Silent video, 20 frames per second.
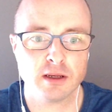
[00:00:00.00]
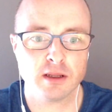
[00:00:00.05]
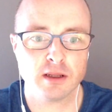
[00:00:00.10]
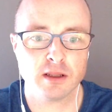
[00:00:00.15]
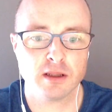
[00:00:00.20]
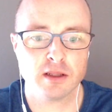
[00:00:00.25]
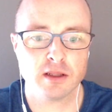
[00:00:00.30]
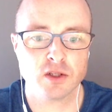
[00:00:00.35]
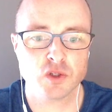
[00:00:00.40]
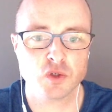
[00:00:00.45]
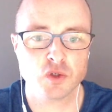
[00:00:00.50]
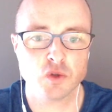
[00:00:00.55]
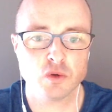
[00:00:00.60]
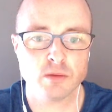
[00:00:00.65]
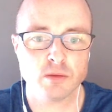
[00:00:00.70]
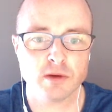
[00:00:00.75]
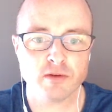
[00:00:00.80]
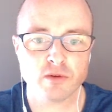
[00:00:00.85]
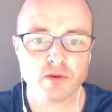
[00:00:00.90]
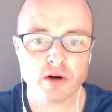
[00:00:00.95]
the
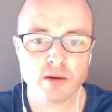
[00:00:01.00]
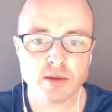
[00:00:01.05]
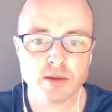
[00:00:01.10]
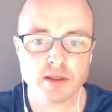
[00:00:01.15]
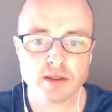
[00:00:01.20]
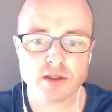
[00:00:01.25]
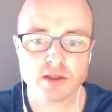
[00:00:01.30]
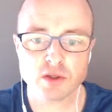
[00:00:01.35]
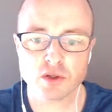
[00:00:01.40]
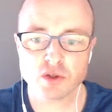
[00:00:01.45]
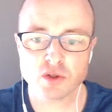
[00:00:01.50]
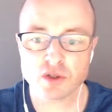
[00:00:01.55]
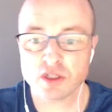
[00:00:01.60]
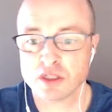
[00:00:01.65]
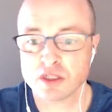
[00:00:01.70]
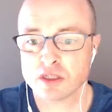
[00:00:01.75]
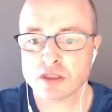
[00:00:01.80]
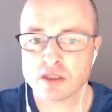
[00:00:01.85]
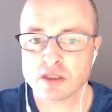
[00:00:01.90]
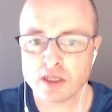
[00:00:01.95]
Zoom environment. So
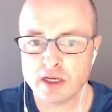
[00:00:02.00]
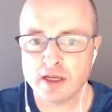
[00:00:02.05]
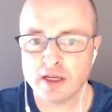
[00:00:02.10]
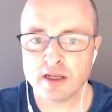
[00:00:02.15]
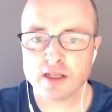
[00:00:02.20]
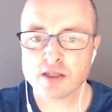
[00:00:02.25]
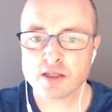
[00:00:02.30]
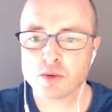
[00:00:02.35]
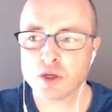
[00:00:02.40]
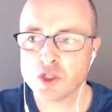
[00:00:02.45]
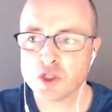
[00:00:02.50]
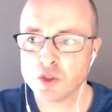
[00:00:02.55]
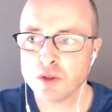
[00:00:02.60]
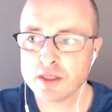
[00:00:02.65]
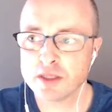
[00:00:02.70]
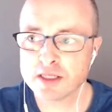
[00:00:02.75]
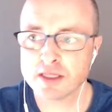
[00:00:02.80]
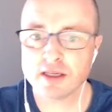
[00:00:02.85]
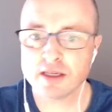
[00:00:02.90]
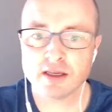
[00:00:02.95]
this is what you will
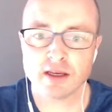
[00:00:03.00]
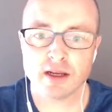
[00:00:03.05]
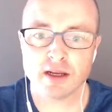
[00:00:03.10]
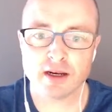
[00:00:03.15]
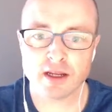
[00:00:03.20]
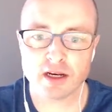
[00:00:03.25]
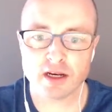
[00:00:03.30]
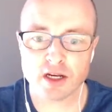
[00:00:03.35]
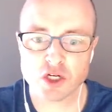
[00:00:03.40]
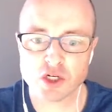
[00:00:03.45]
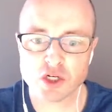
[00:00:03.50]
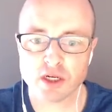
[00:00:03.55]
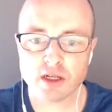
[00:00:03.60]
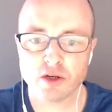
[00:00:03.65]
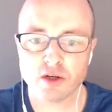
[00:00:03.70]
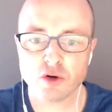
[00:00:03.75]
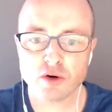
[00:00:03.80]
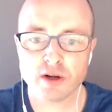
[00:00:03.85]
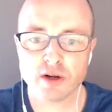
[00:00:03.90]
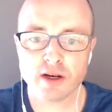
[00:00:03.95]
see initially,
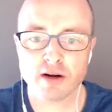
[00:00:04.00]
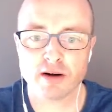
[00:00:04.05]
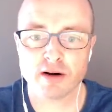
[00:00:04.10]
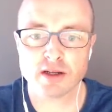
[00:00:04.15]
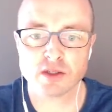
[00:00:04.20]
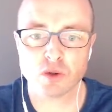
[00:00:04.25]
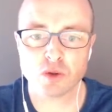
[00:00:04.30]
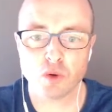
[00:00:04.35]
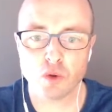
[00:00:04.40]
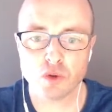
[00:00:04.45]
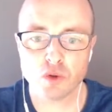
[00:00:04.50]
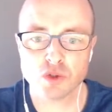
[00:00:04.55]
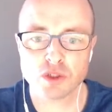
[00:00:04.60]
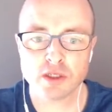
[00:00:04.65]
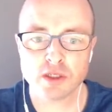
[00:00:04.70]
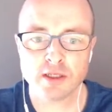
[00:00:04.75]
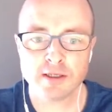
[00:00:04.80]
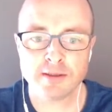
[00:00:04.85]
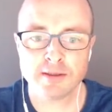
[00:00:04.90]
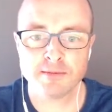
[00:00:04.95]
and you're in here as the
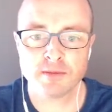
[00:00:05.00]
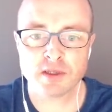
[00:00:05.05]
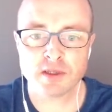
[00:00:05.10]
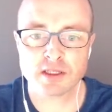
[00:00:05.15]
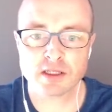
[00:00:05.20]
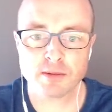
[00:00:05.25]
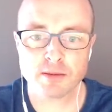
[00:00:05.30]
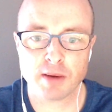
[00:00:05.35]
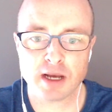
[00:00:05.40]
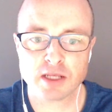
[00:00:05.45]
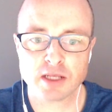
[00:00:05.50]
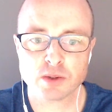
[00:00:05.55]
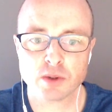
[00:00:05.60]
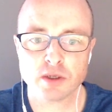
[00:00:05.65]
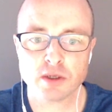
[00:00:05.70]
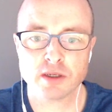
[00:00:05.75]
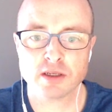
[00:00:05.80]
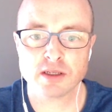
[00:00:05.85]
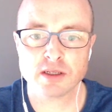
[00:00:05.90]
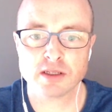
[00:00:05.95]
host. This is the
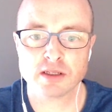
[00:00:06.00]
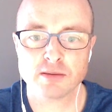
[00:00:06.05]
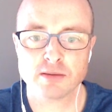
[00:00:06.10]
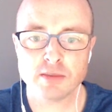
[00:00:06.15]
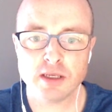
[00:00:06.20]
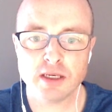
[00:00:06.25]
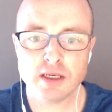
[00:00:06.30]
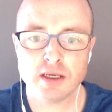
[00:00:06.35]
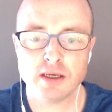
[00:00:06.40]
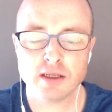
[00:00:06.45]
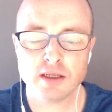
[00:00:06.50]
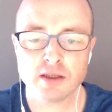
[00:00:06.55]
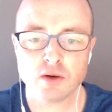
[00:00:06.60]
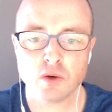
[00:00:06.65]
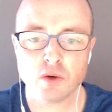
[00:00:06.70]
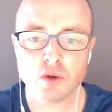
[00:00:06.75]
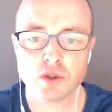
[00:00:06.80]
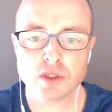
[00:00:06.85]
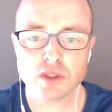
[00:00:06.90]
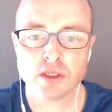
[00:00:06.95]
password. This is me, the
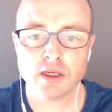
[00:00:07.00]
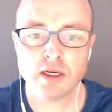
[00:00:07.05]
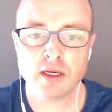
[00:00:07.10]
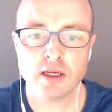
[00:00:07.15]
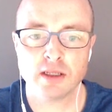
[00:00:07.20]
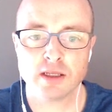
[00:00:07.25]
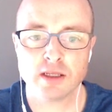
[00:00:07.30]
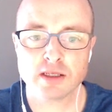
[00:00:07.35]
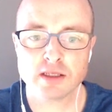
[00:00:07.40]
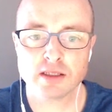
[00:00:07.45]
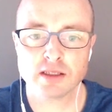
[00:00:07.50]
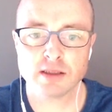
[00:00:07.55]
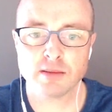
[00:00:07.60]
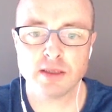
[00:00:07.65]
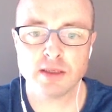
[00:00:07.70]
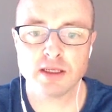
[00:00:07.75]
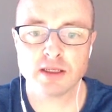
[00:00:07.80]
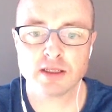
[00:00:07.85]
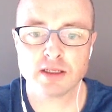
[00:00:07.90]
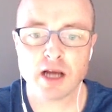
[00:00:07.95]
host. This is the
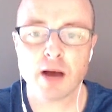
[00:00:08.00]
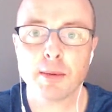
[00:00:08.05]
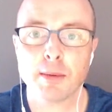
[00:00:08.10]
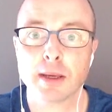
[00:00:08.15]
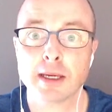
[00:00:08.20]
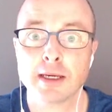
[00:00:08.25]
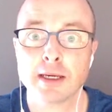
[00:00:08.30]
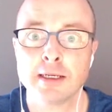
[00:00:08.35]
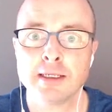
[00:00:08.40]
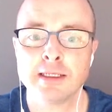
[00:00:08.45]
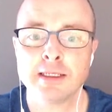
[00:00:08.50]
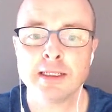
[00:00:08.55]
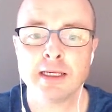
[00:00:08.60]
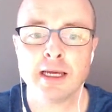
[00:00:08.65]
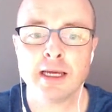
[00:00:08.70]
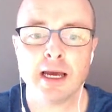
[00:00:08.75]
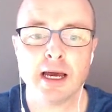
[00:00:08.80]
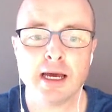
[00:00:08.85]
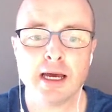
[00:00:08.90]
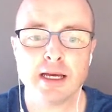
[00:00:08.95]
meeting topic.
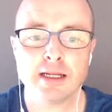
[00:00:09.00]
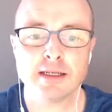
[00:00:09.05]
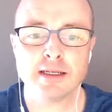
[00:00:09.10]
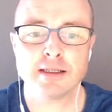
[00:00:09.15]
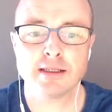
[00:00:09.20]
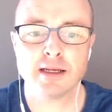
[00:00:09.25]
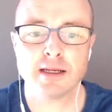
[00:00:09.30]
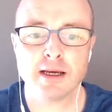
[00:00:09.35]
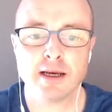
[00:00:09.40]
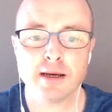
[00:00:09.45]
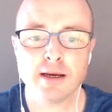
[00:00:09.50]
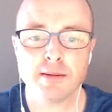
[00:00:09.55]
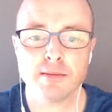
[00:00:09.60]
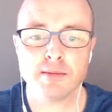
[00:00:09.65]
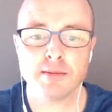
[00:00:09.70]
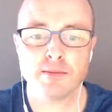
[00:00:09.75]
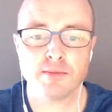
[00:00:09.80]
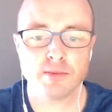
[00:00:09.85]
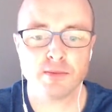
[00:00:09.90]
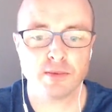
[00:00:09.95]
And
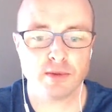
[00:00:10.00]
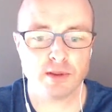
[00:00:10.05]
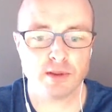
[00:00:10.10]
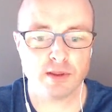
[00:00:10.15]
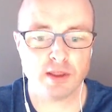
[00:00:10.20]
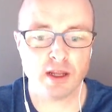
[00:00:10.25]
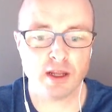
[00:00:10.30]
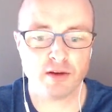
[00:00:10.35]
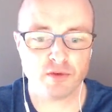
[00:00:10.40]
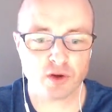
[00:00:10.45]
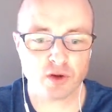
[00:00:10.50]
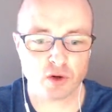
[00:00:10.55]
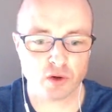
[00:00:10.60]
then if I go